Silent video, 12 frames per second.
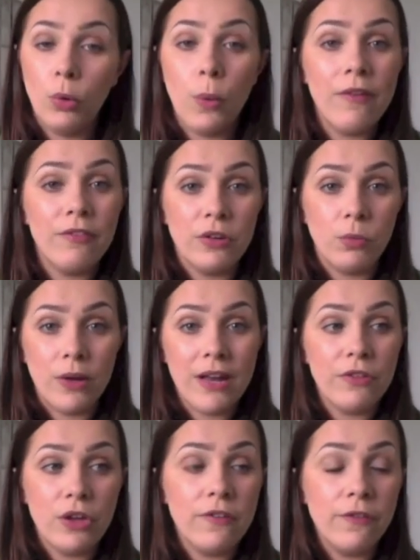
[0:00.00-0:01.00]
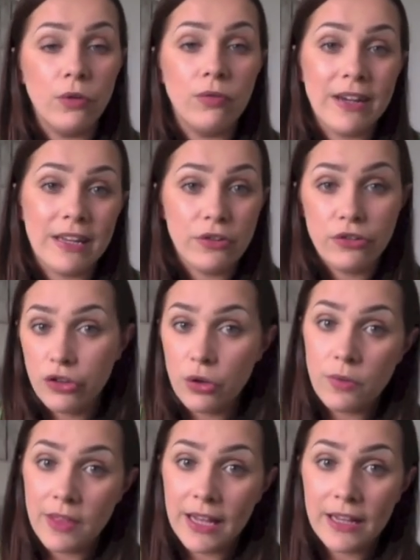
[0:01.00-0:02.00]
whenever you feel ready to
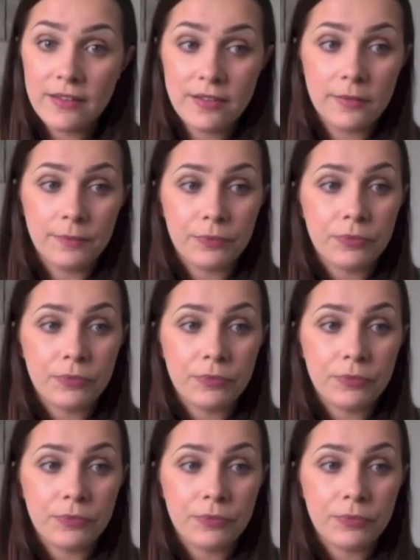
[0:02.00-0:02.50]
do this,